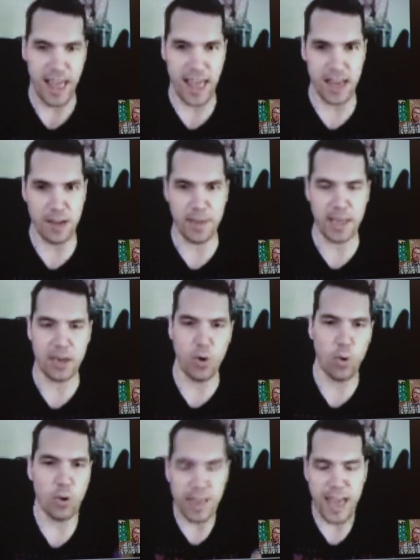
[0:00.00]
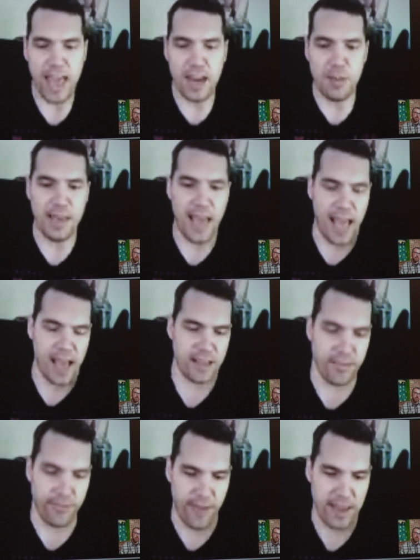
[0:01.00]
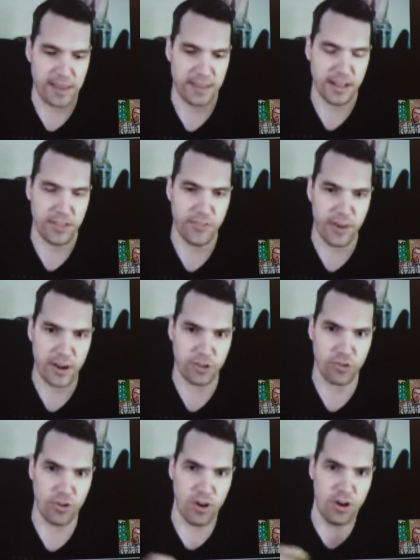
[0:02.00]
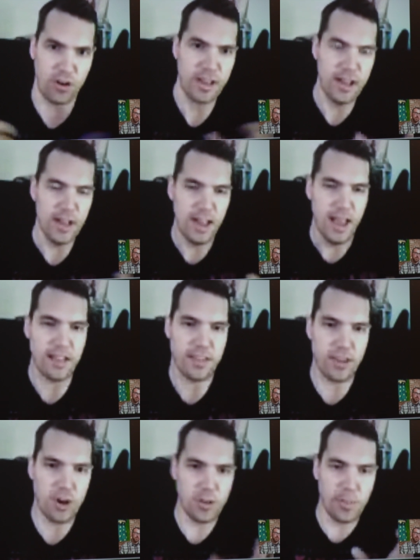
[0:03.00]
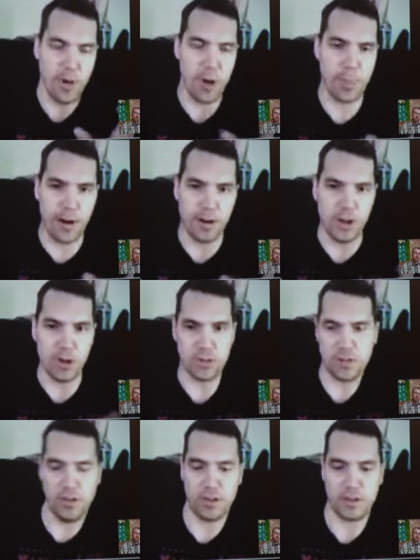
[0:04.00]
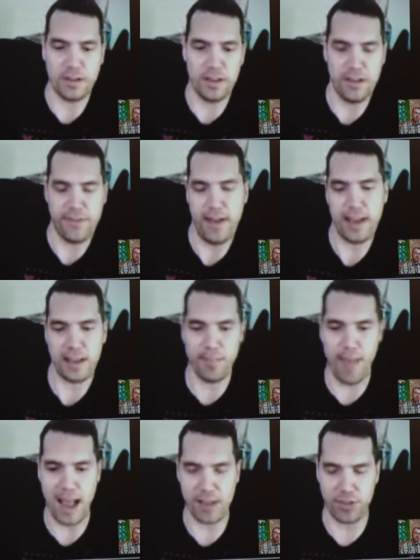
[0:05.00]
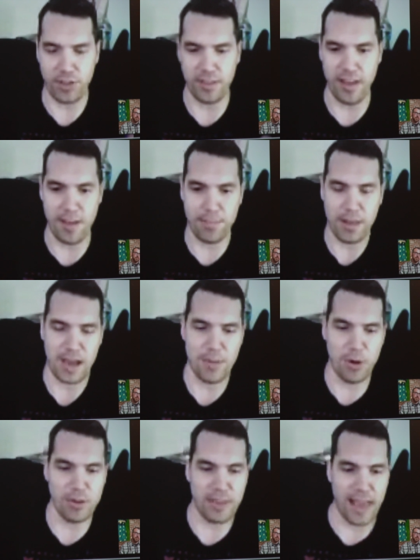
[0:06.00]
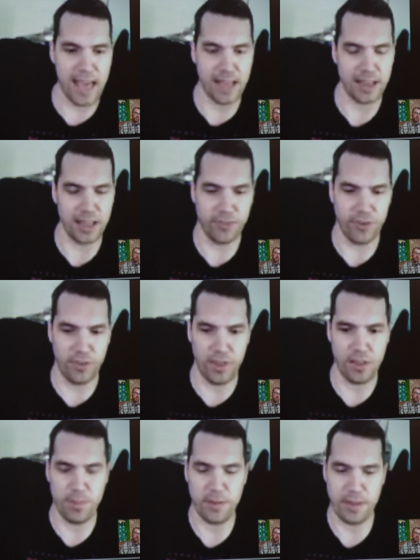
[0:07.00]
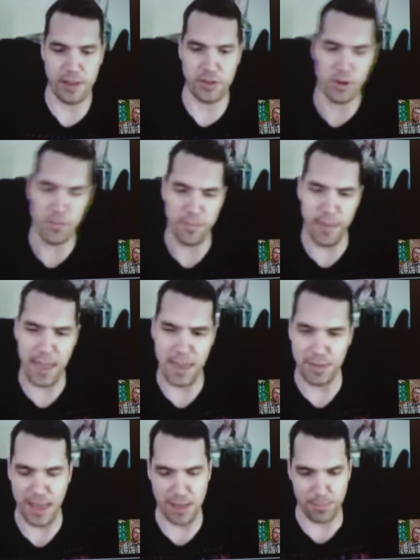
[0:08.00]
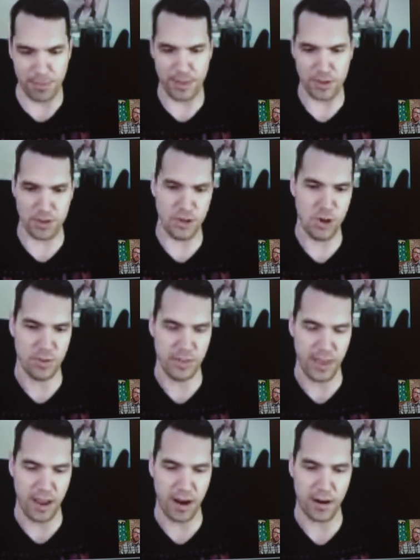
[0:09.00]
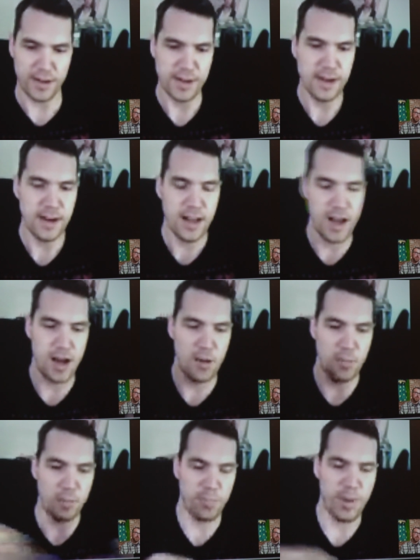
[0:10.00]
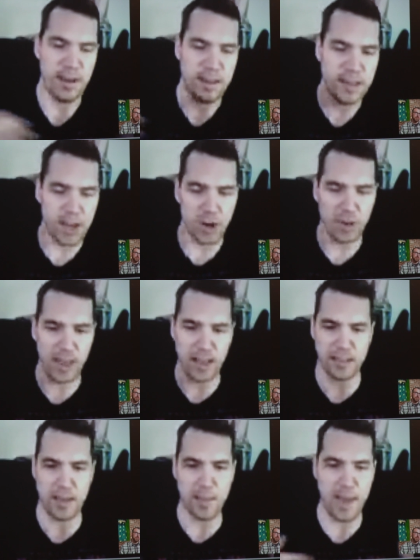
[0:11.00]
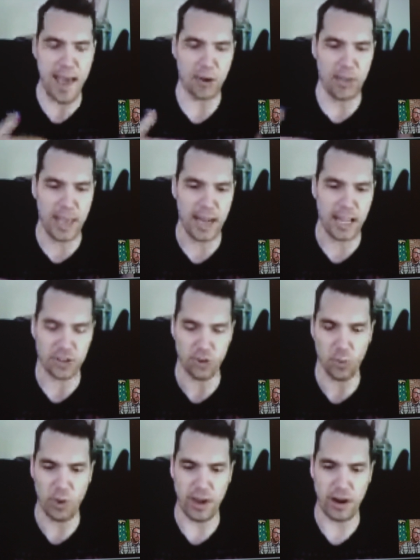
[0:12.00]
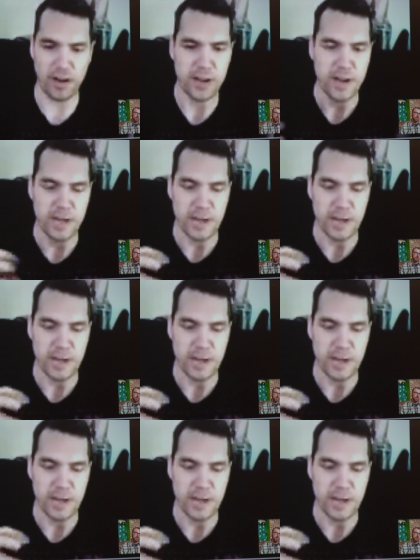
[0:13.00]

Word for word: enemy, or the enemy has a facing that's very strong, and so the barbarian knows, look, uh, if I could match this up, like I'm always angling for this position or maybe that position over there. Um, but you know, yeah, somehow getting it to where.